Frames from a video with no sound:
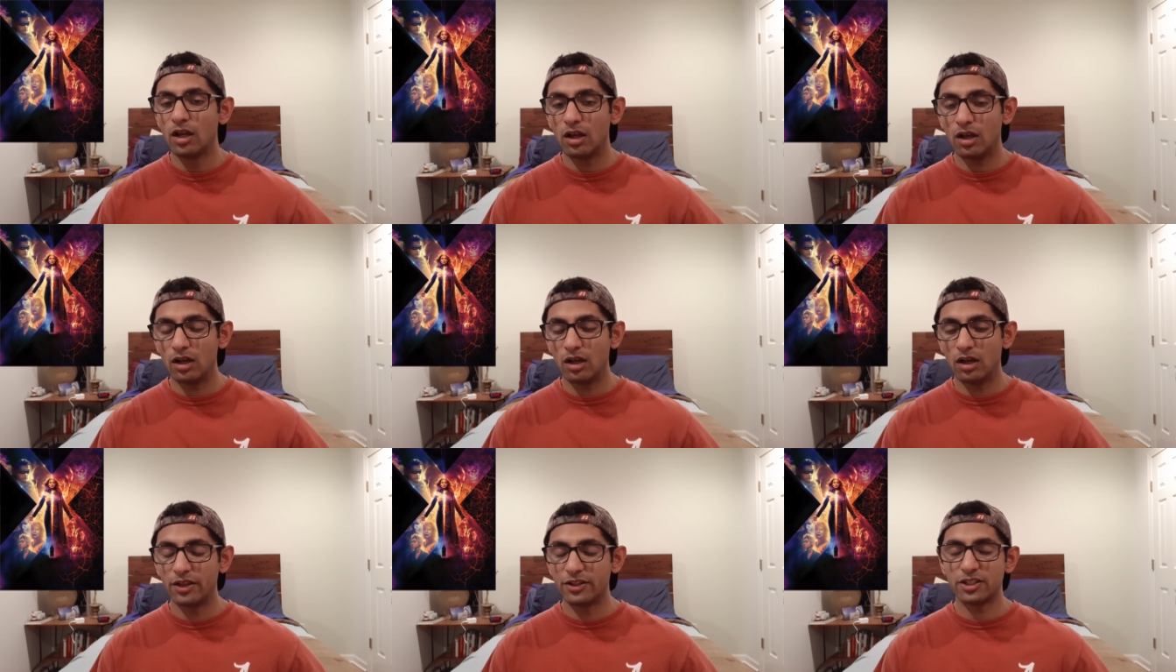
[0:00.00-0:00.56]

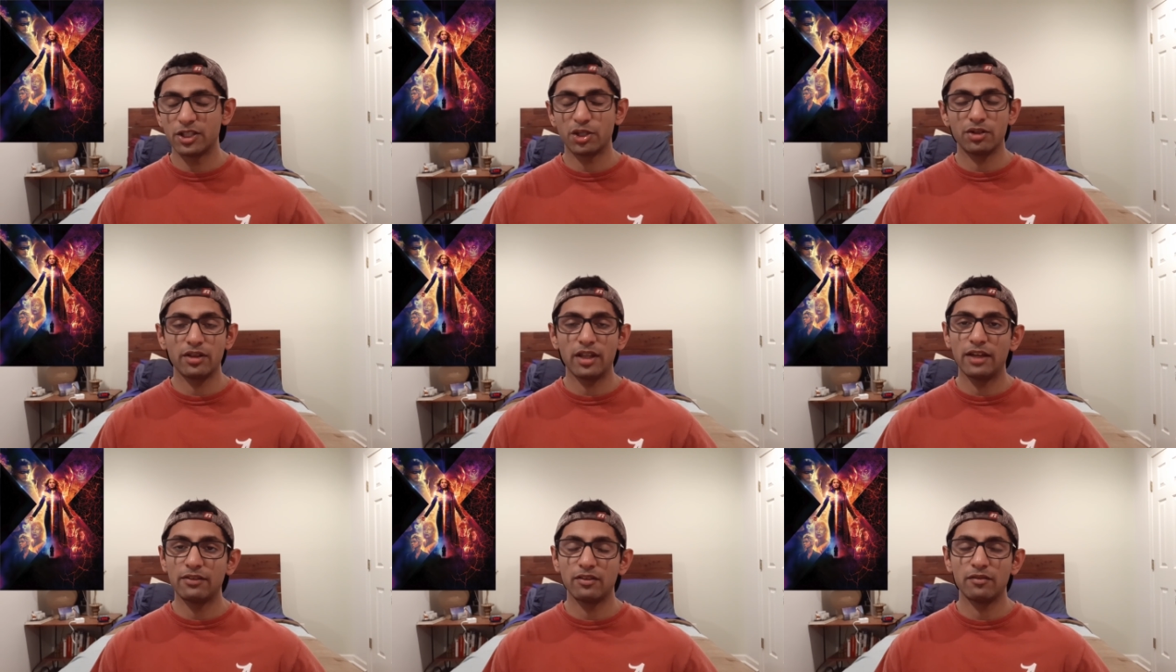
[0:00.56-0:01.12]
Uh, the Secret
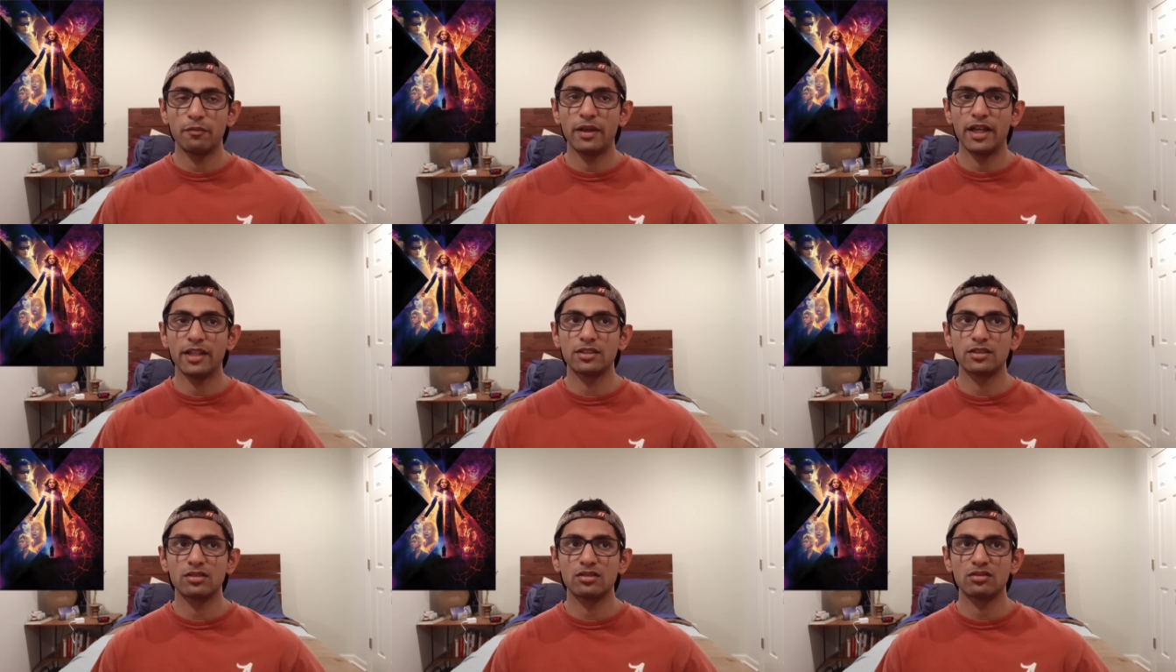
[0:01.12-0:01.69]
Life of
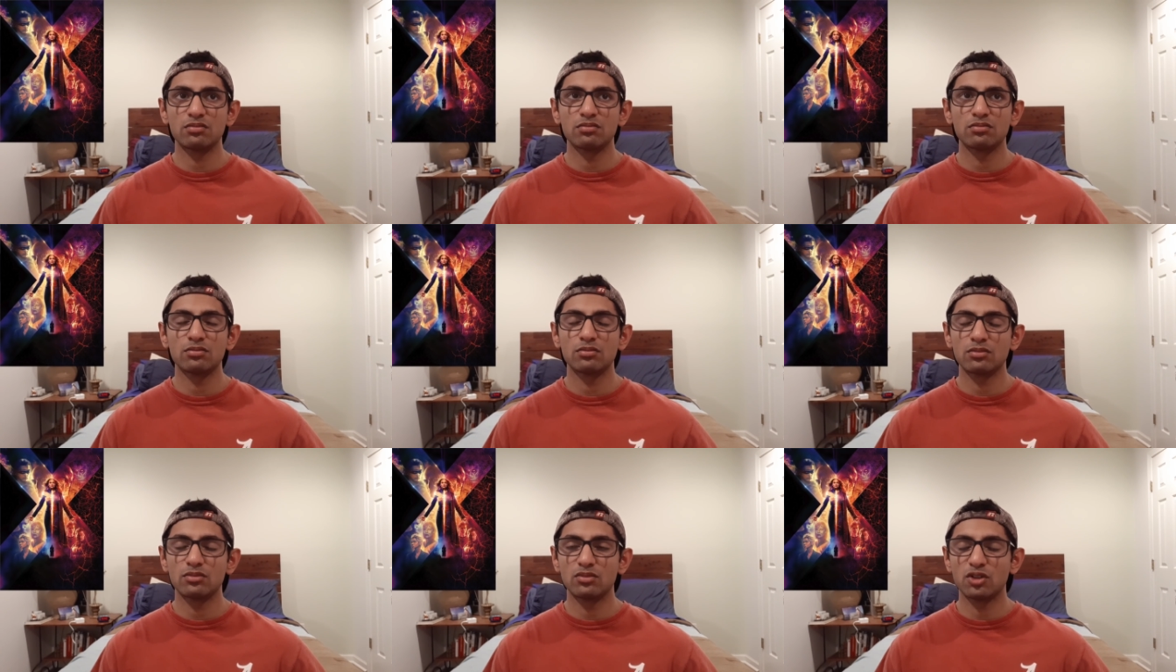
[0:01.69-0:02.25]
Pets
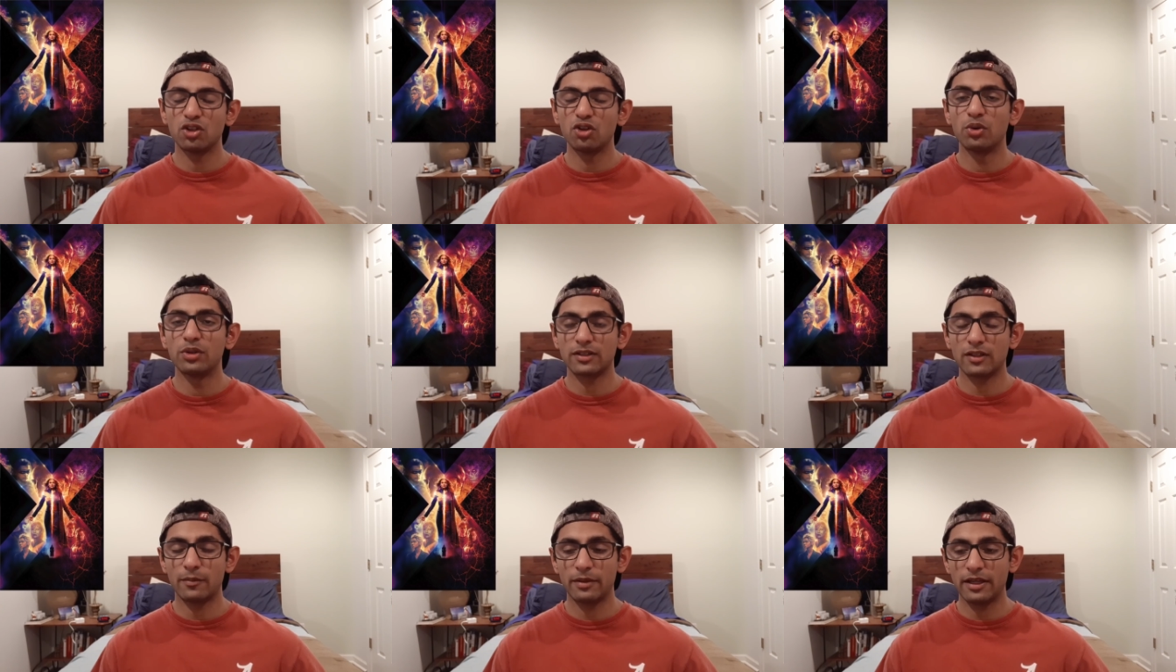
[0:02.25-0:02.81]
2
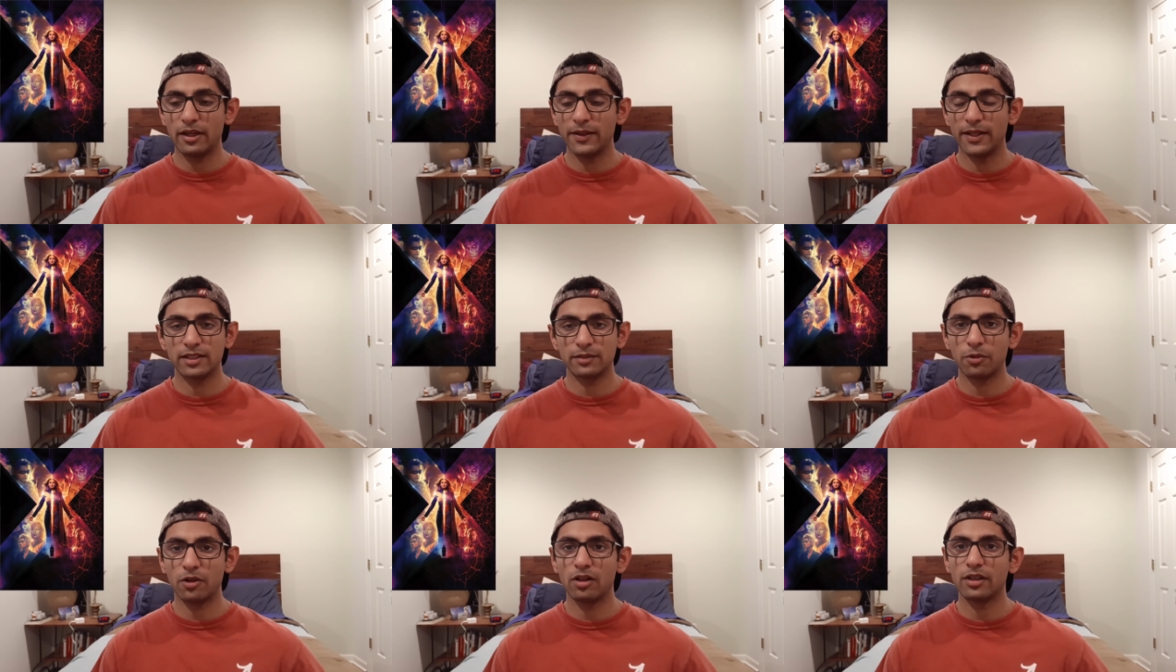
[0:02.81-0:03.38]
is coming out.
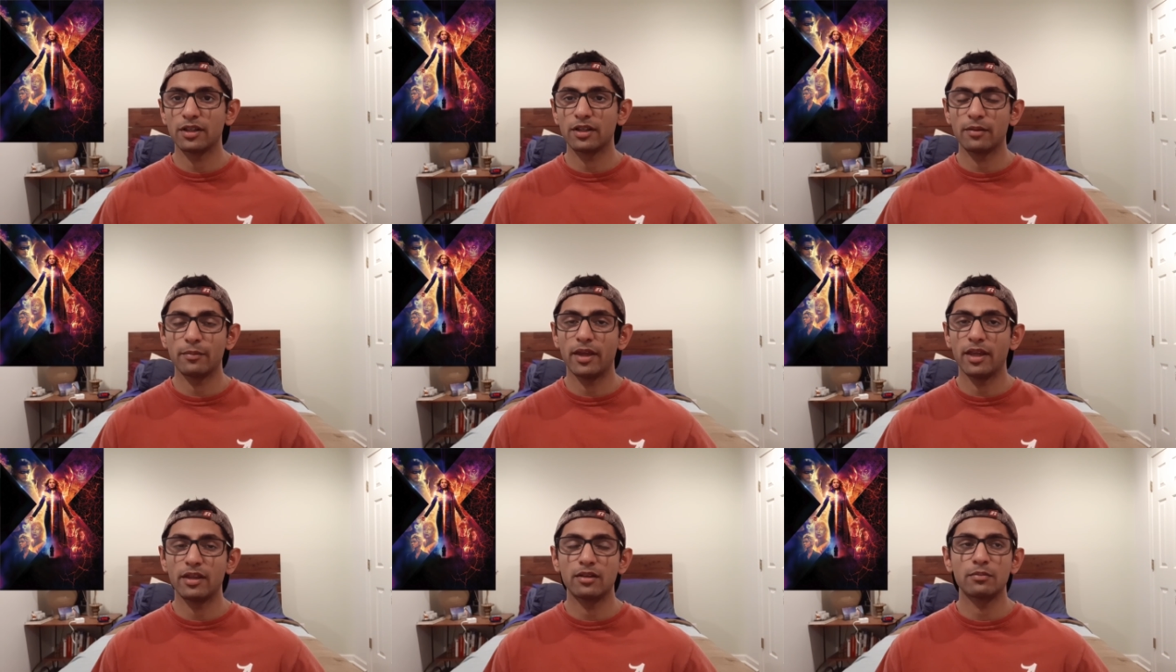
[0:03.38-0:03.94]
That's probably gonna
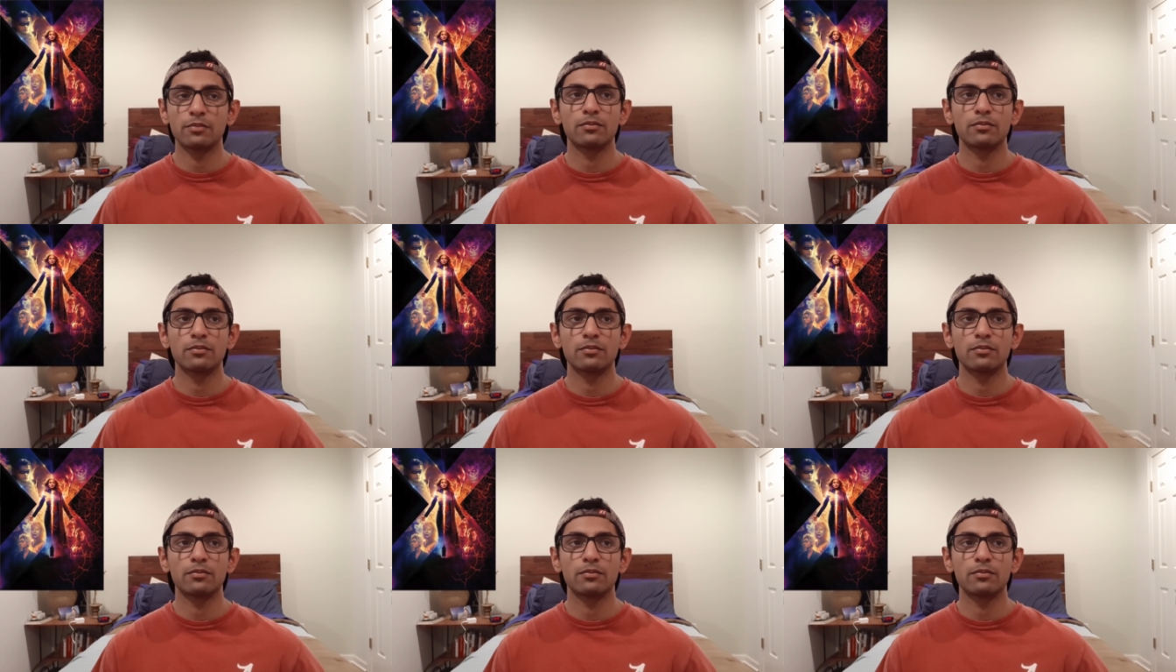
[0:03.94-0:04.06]
make,